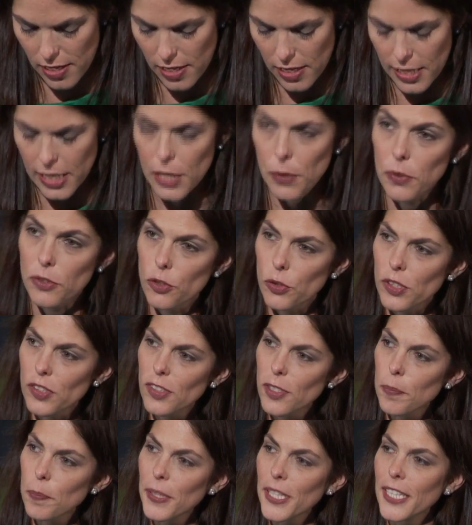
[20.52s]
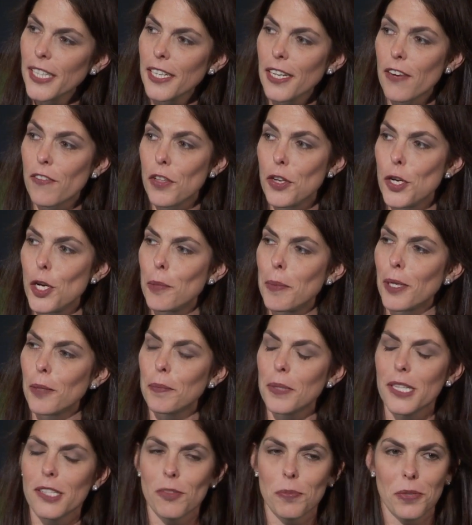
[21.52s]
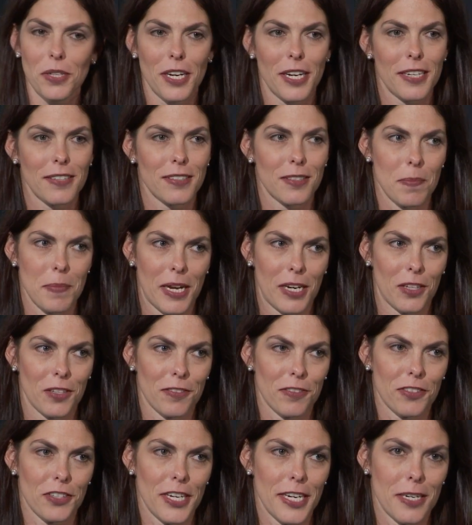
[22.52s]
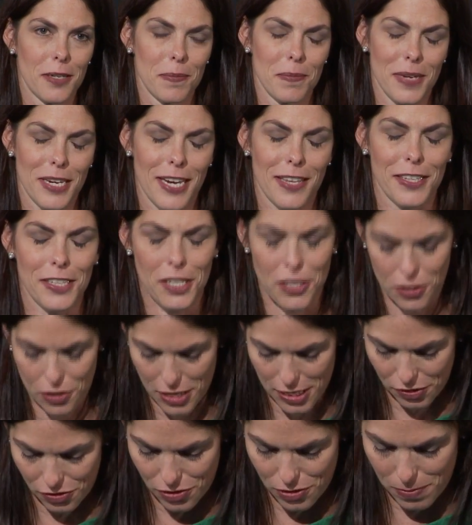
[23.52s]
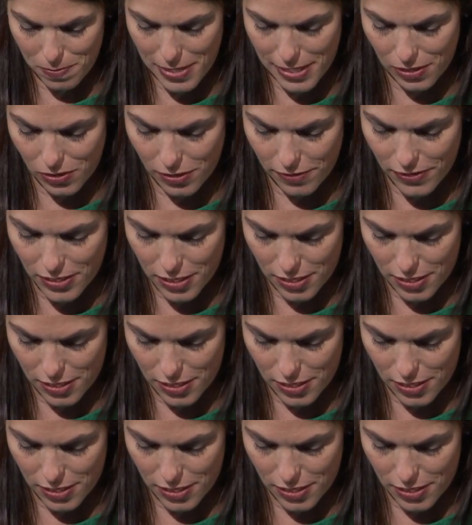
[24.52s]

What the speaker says: He was a recipient of the Nobel Peace Prize, the Medal of Freedom, and the Congressional Medal,